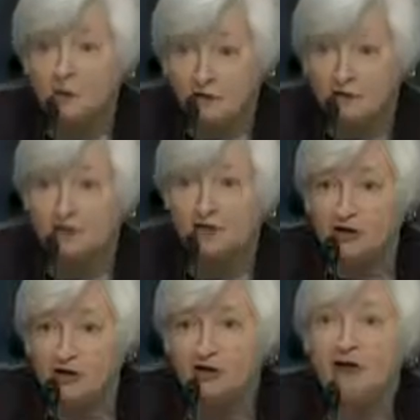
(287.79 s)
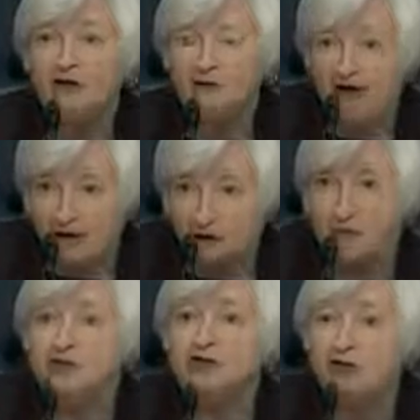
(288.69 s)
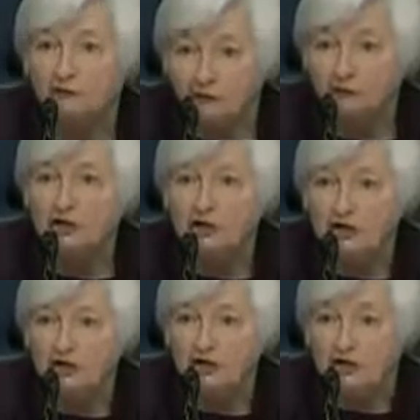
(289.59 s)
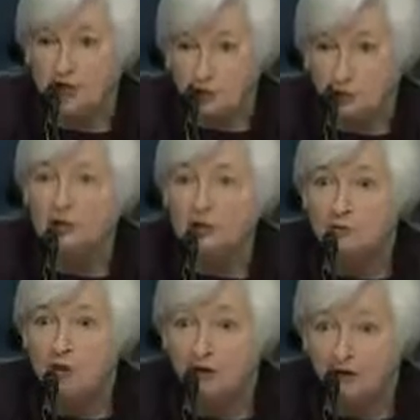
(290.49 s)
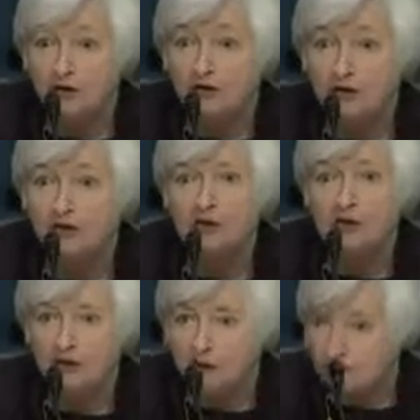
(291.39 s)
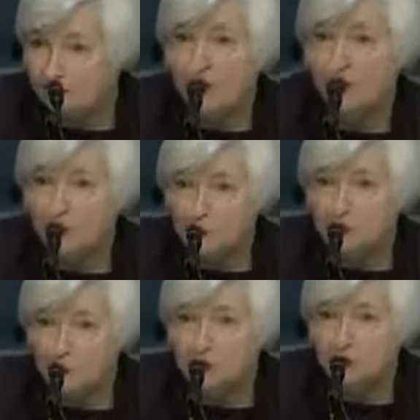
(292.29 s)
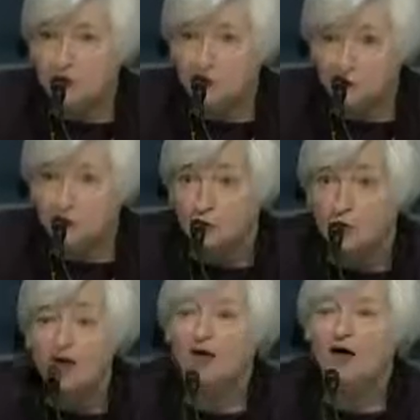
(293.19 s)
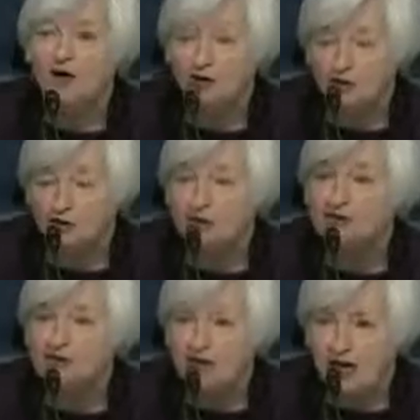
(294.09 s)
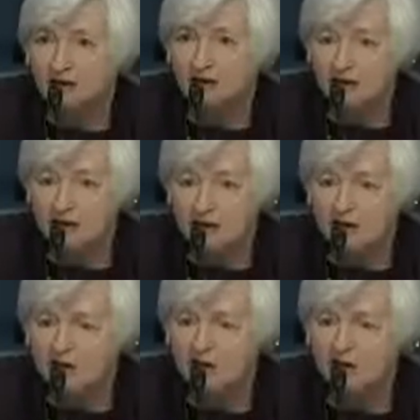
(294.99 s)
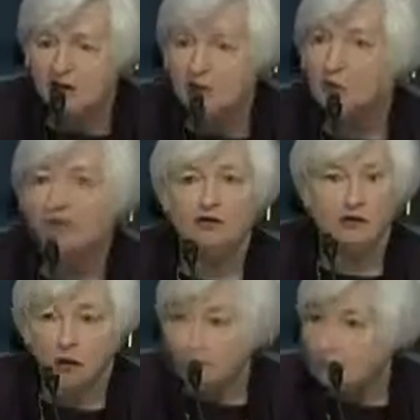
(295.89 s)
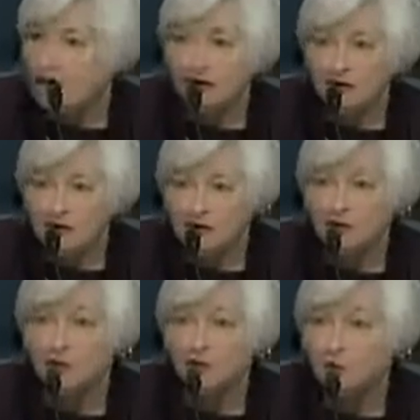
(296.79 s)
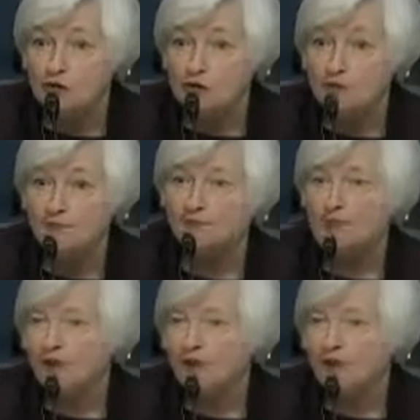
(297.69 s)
one of the factors that feeds into equity market valuations. So there is that linkage. So there are pockets where we